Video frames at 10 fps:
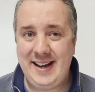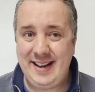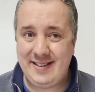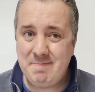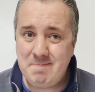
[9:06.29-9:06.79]

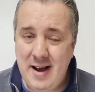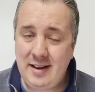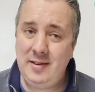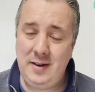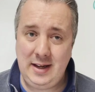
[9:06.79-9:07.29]
It's
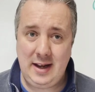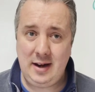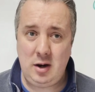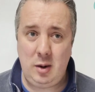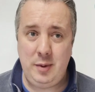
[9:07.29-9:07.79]
massively
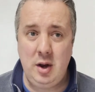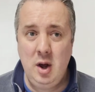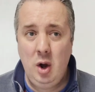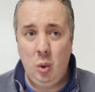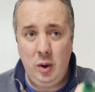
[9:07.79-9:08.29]
getting clobbered
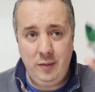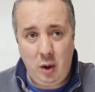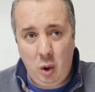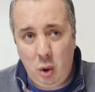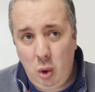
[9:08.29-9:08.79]
with
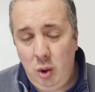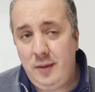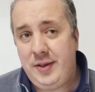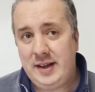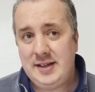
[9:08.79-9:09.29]
all
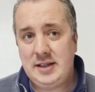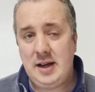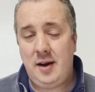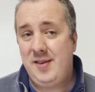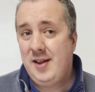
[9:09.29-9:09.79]
of this
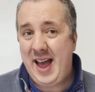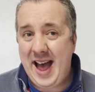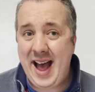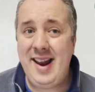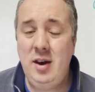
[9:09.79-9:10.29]
stuff
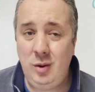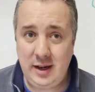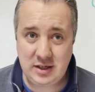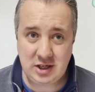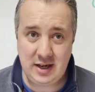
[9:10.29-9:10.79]
and new
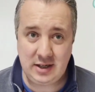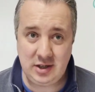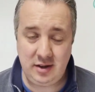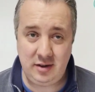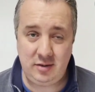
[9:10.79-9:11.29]

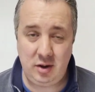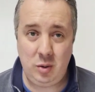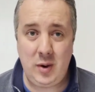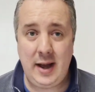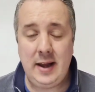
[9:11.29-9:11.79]
legislation that's on the
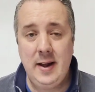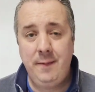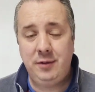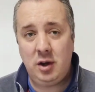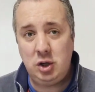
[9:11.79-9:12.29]
way.
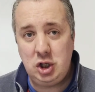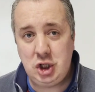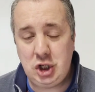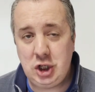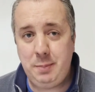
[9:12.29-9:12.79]
So you
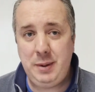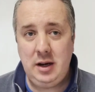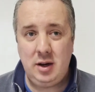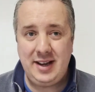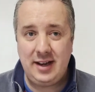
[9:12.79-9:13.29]
should be
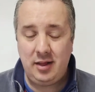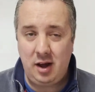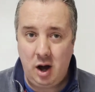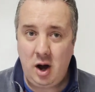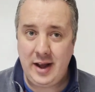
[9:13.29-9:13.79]
looking at
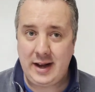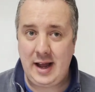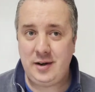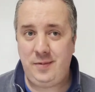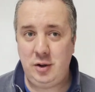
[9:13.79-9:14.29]
the higher
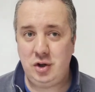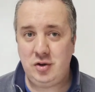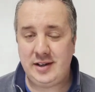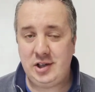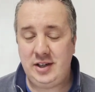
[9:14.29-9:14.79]
cash flow
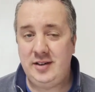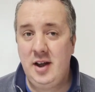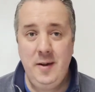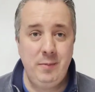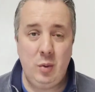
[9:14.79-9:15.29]
strategies
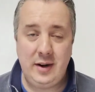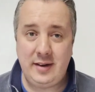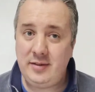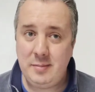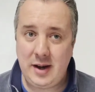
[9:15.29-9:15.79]
where it
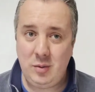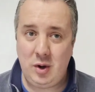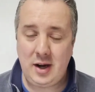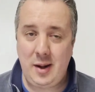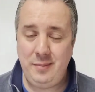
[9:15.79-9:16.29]
doesn't matter
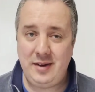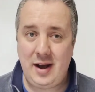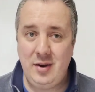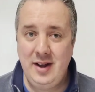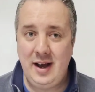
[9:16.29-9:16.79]
what comes
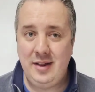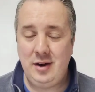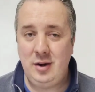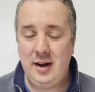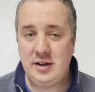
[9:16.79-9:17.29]
out and the
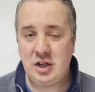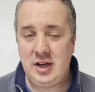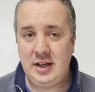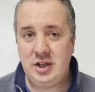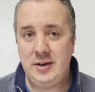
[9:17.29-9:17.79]
new
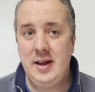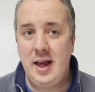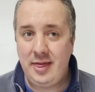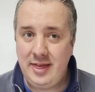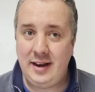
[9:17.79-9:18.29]
legislation,
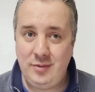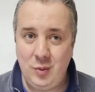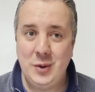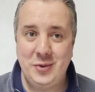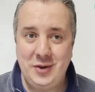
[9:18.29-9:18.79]
this
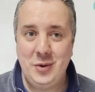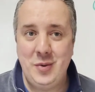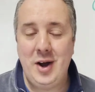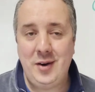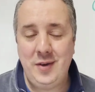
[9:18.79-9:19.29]
will still
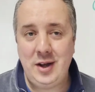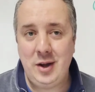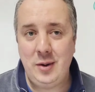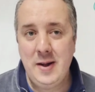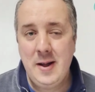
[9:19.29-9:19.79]
work for
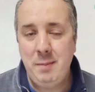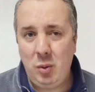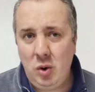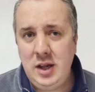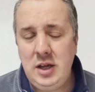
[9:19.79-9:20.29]
you. But
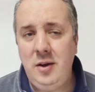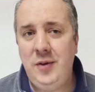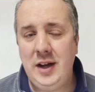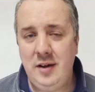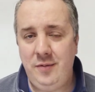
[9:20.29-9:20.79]
what do you
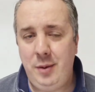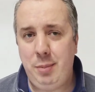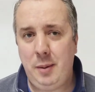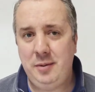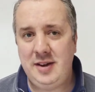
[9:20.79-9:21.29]
think of the
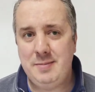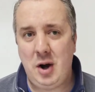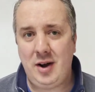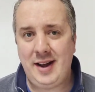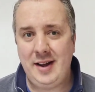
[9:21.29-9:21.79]
property
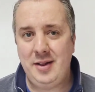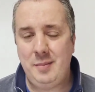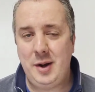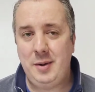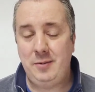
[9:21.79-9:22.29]
market at the
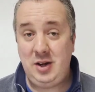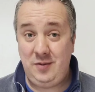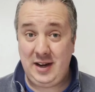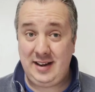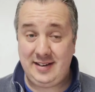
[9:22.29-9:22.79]
moment? Do you
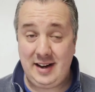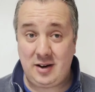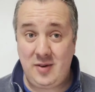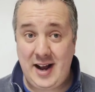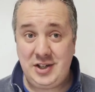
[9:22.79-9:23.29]
think it's going to
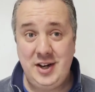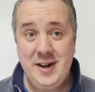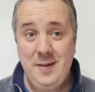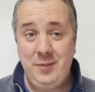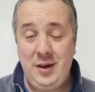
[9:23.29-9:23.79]
crash?
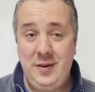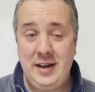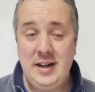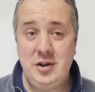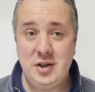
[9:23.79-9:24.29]
Do you think
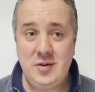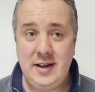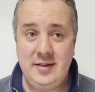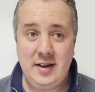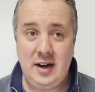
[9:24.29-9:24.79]
the interest
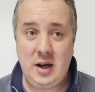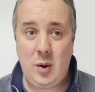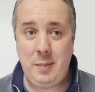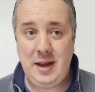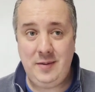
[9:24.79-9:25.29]
rates are going to go
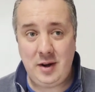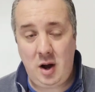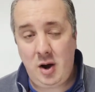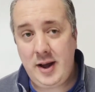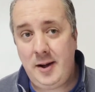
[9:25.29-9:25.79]
up even
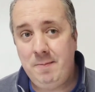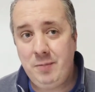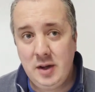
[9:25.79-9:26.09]
higher?